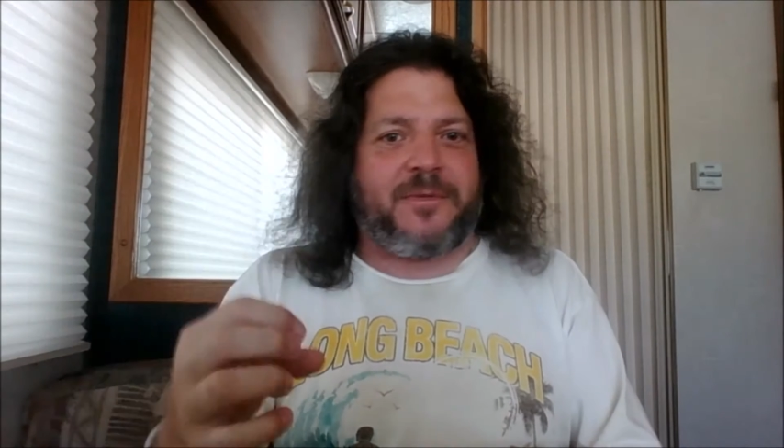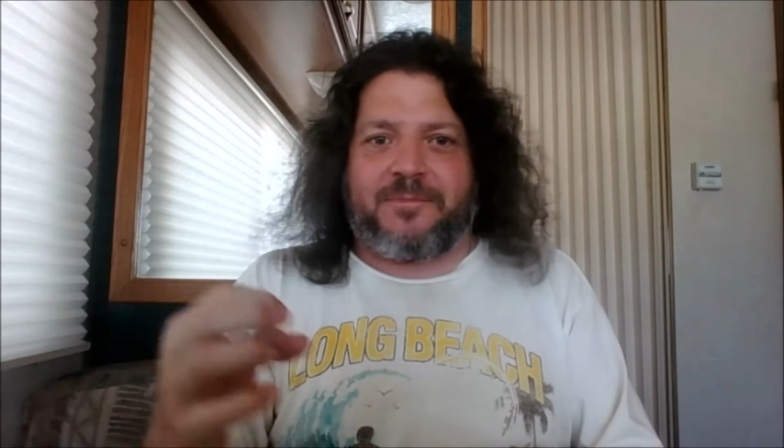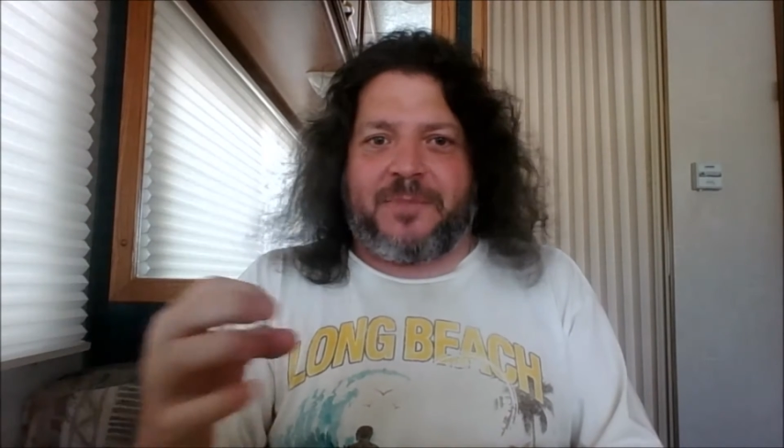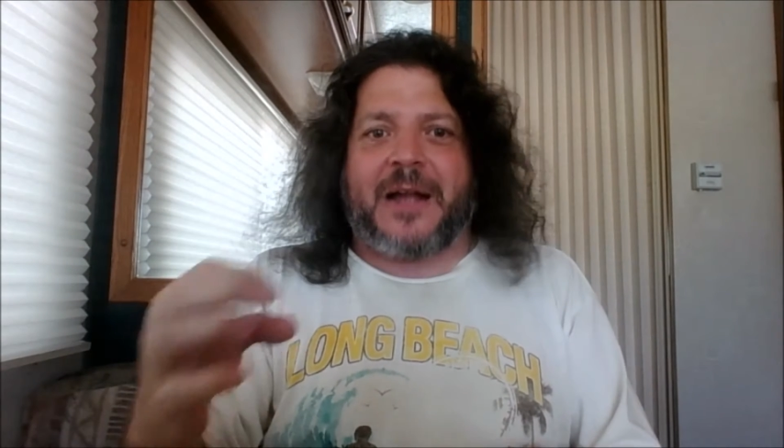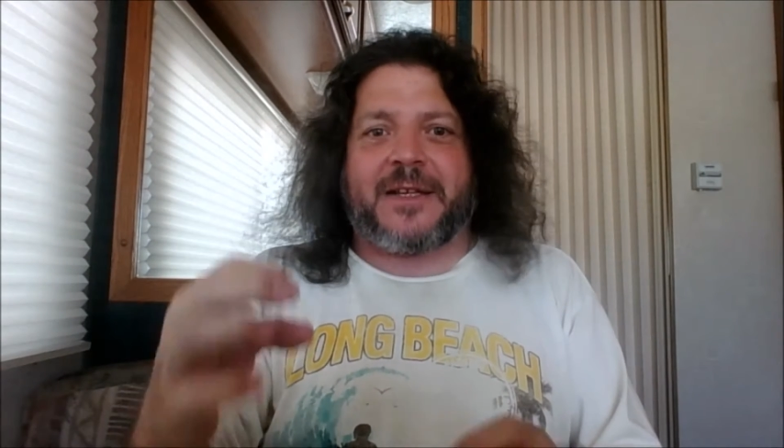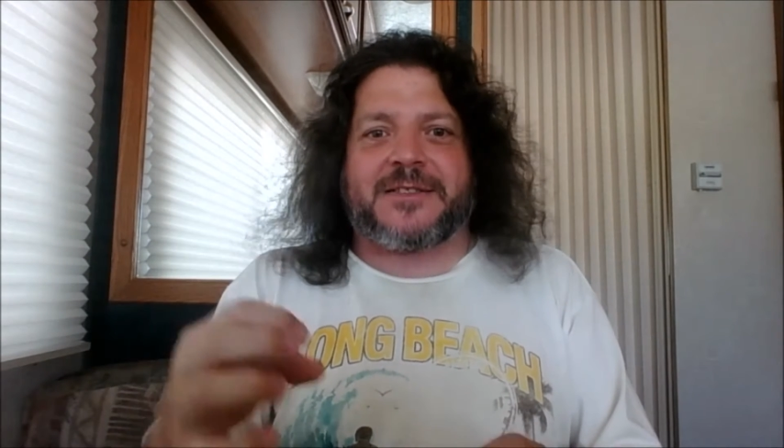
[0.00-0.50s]

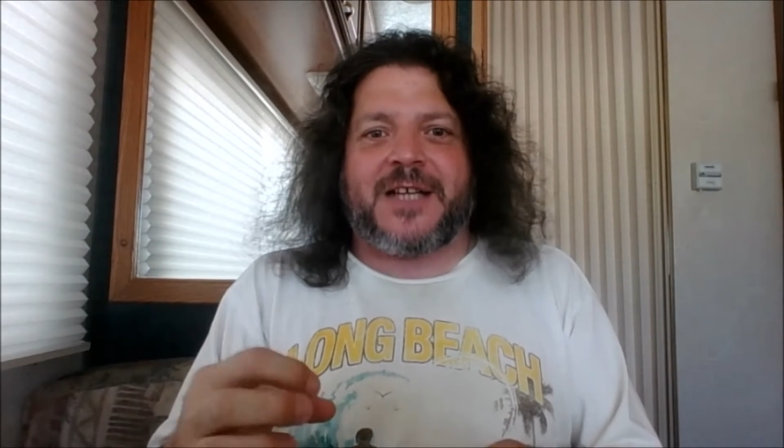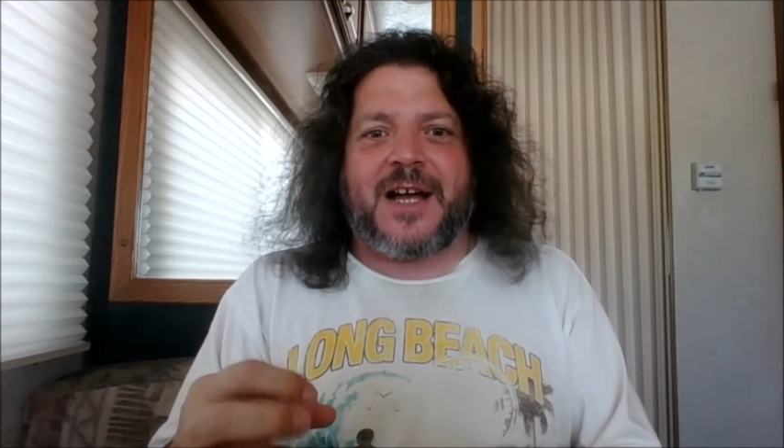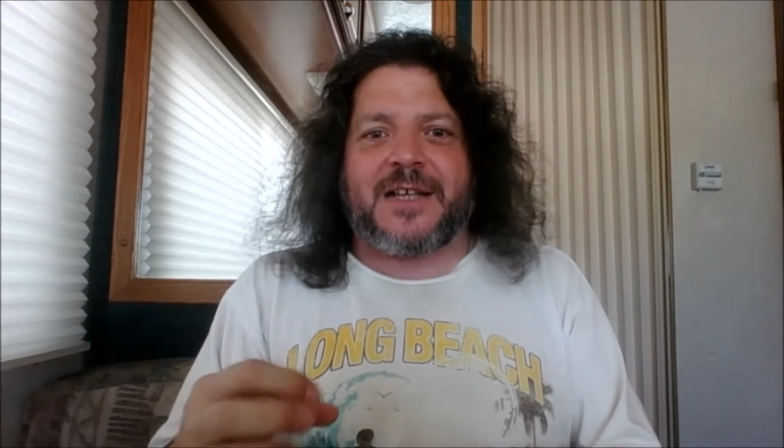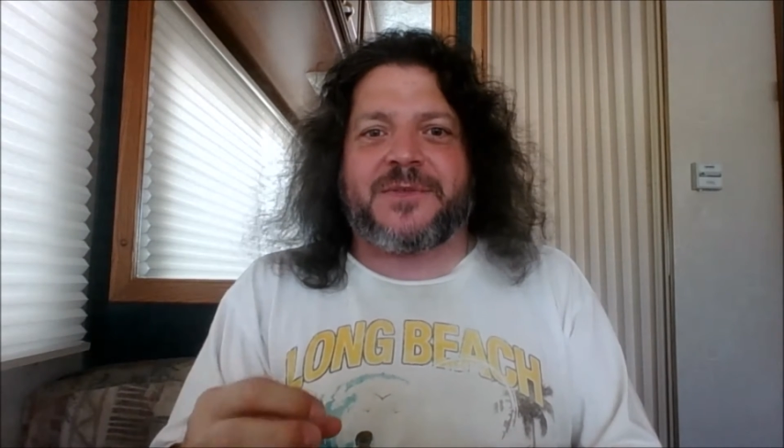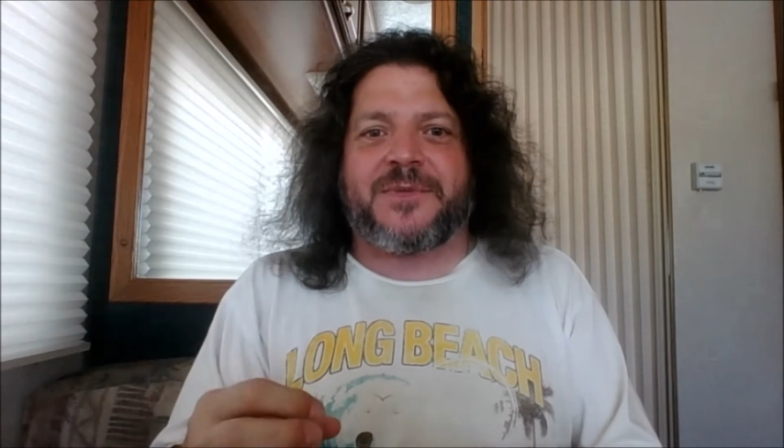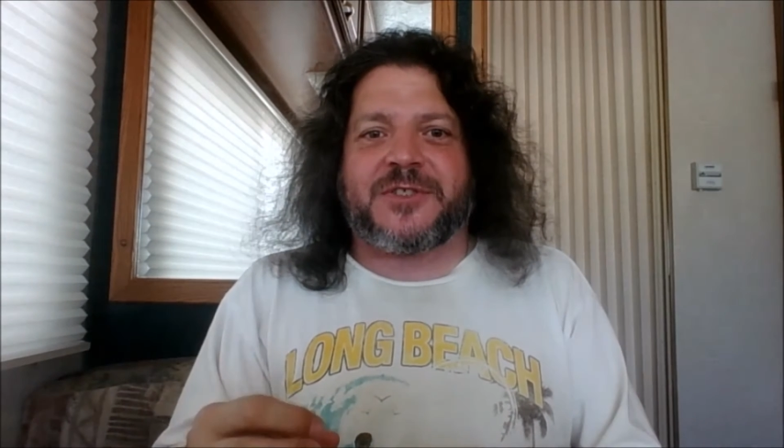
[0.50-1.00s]
about the
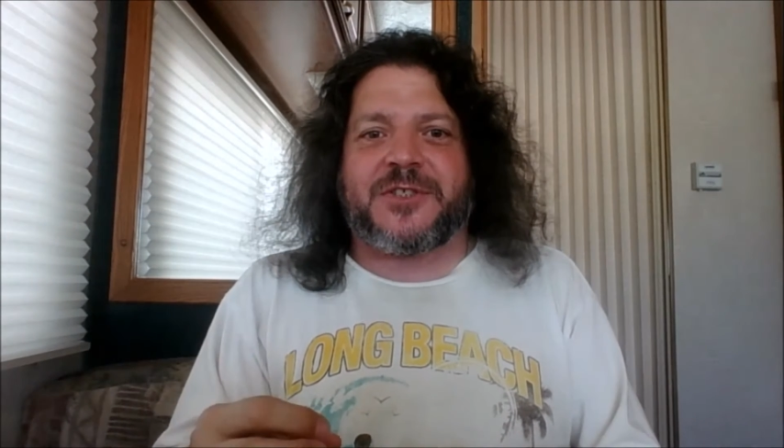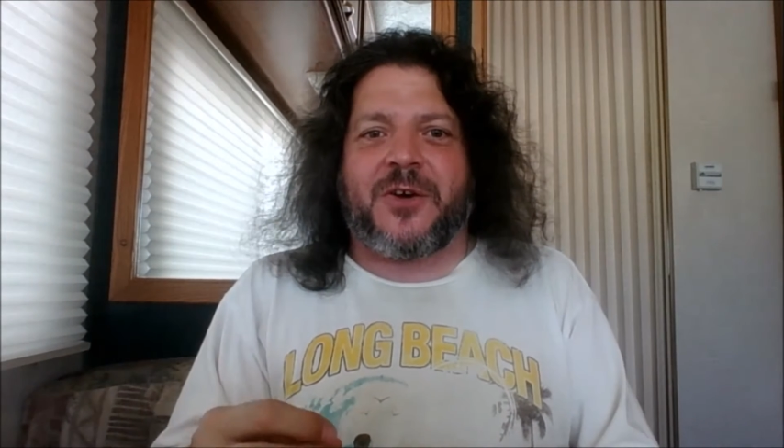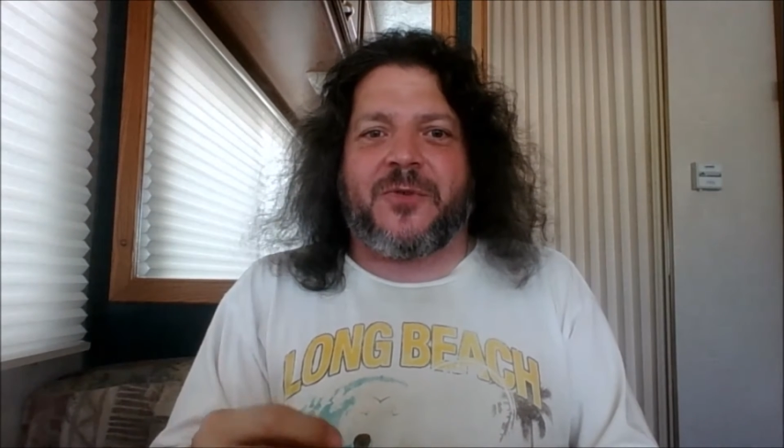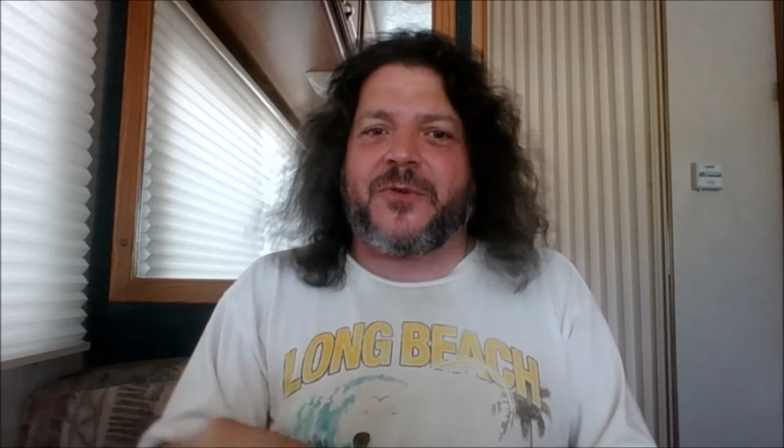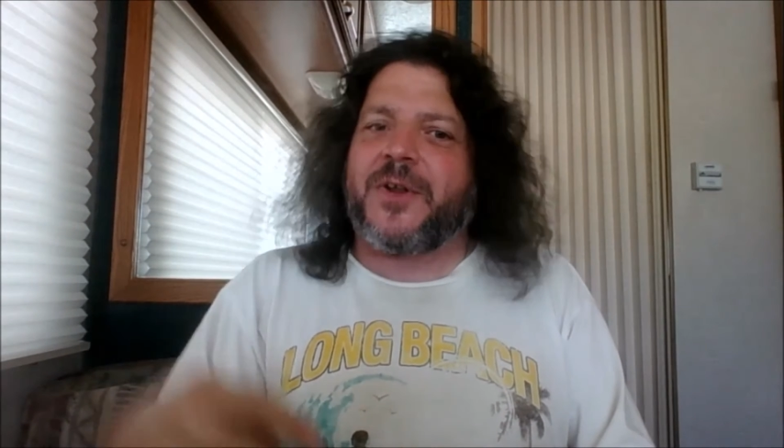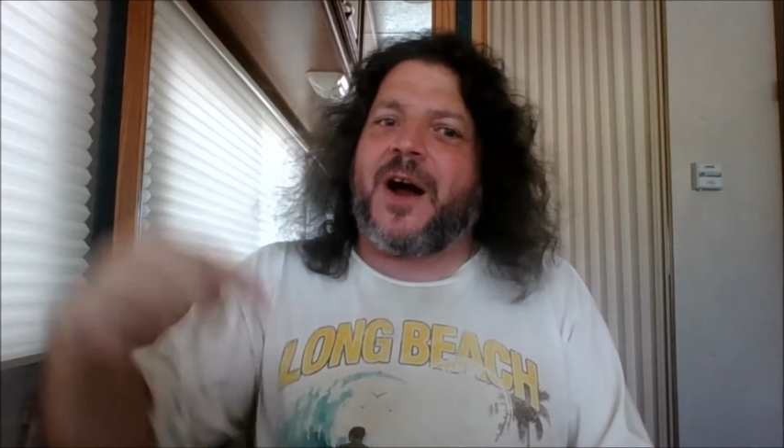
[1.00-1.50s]
size of a
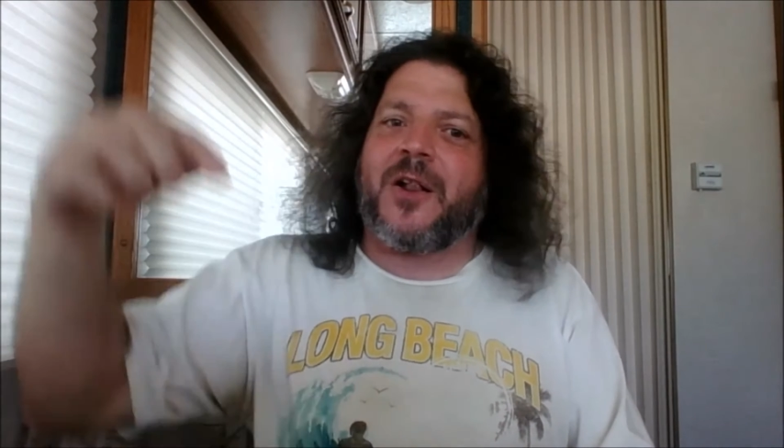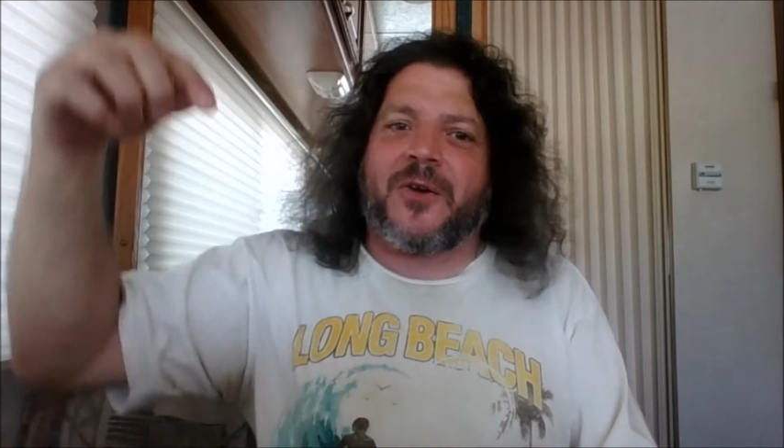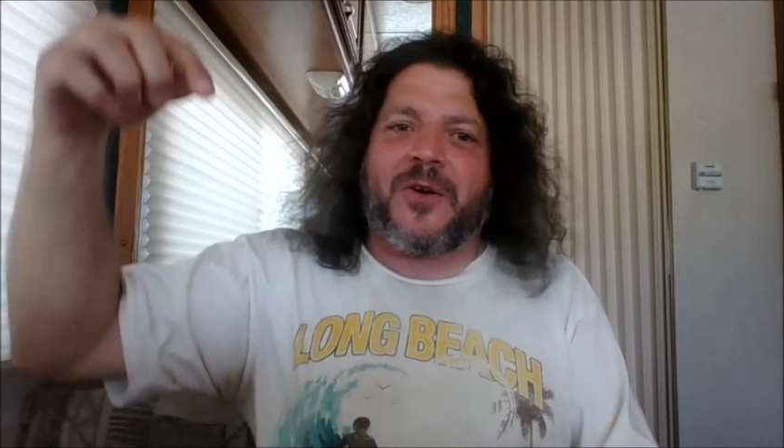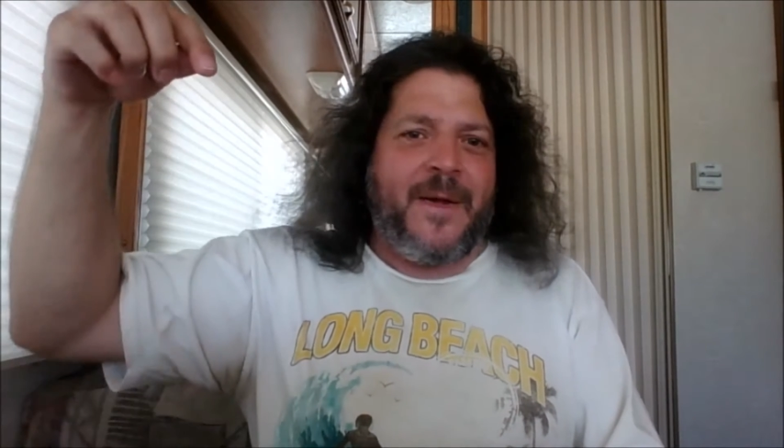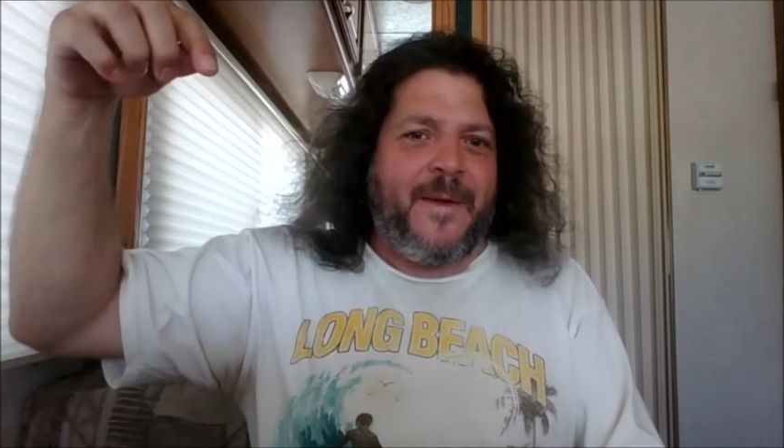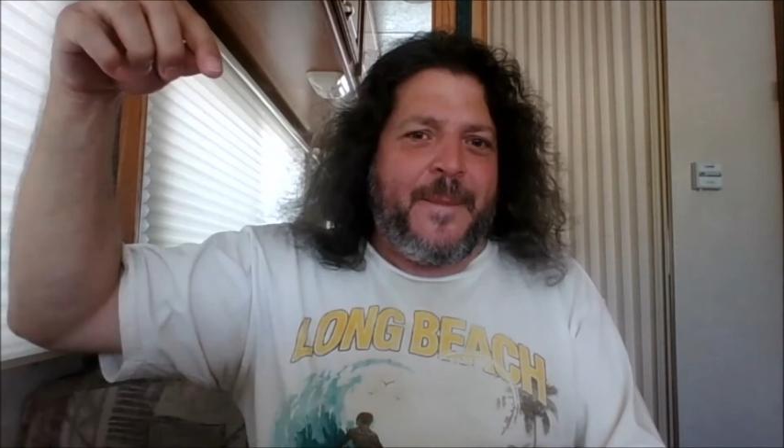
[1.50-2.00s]
silver dollar.